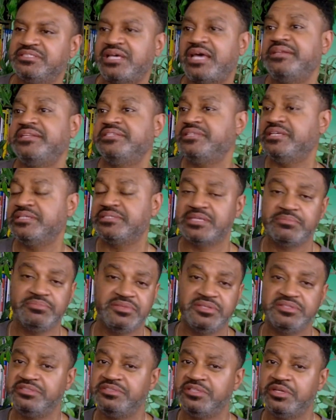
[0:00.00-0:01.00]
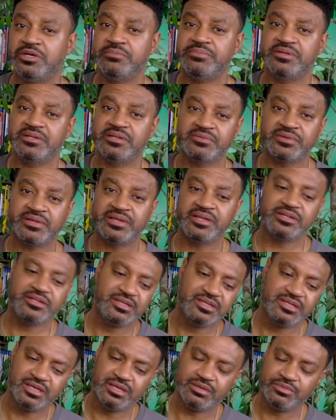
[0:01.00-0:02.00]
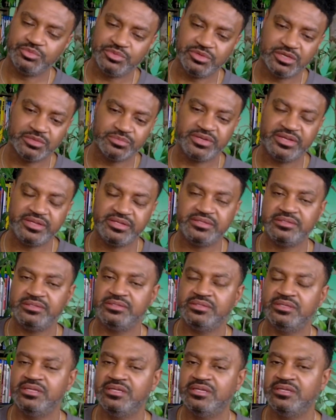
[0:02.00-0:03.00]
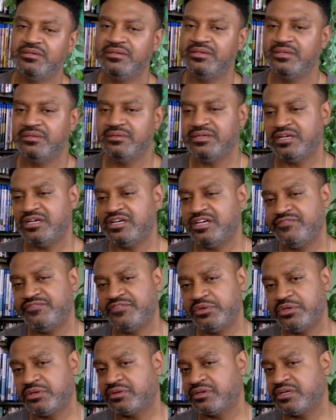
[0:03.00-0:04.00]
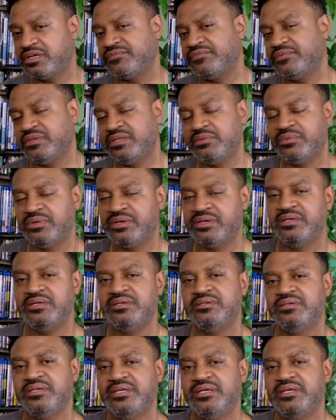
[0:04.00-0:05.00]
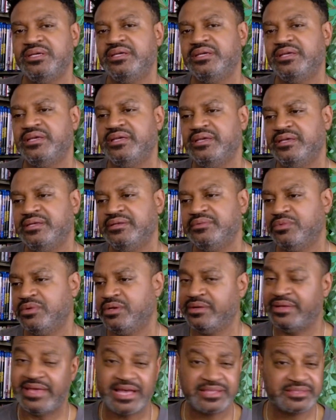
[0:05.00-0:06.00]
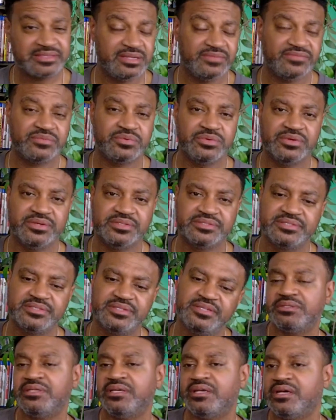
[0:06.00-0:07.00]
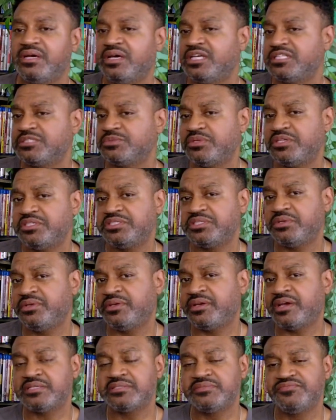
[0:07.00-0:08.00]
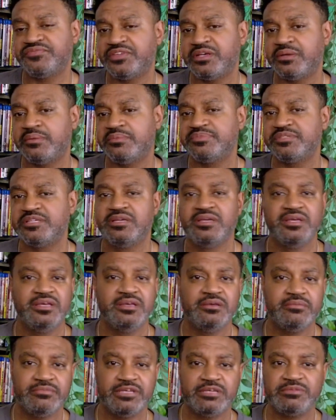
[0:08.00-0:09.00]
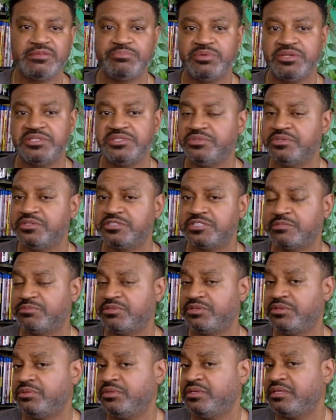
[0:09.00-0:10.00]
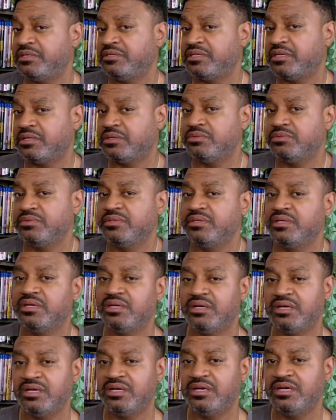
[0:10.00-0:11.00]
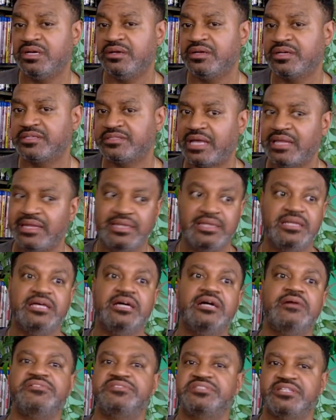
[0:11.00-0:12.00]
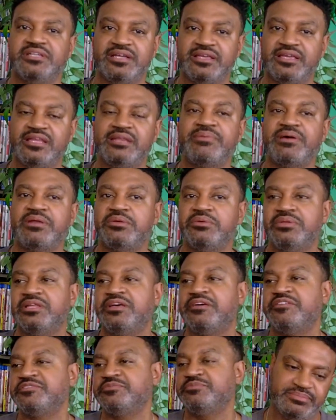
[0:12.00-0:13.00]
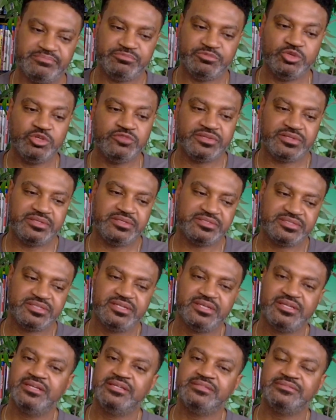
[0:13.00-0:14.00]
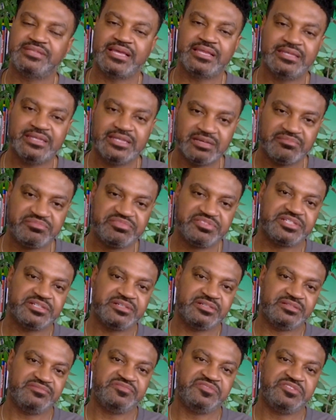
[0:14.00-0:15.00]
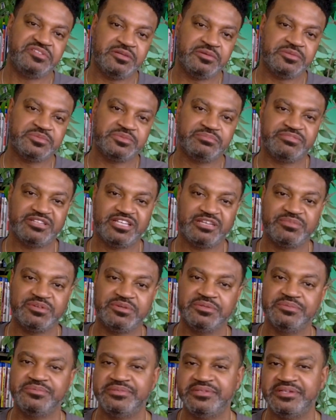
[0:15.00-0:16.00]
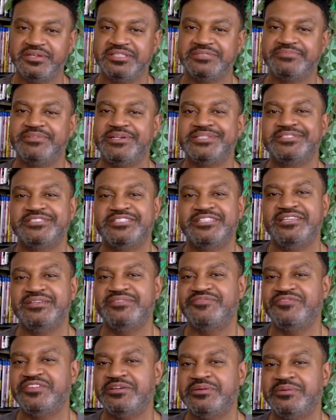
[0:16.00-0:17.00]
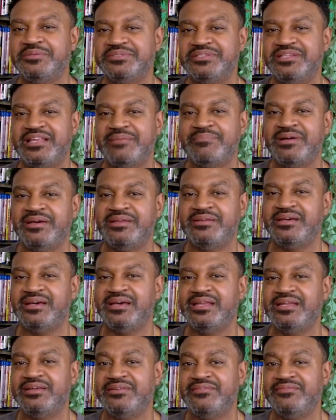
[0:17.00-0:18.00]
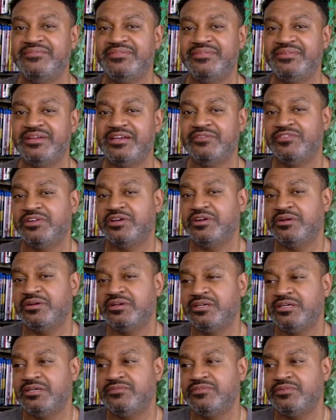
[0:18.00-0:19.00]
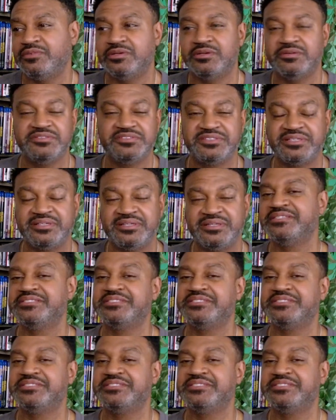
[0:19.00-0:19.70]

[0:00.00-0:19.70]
I just need something that's dope and great, well written, photographed really well, and well acted, of course. So yeah, I just wanted to show you guys some films, maybe put you on something you didn't know, because I love sharing. Anybody who loves movies, they love sharing films with people, especially films that they might not have ever heard of or seen.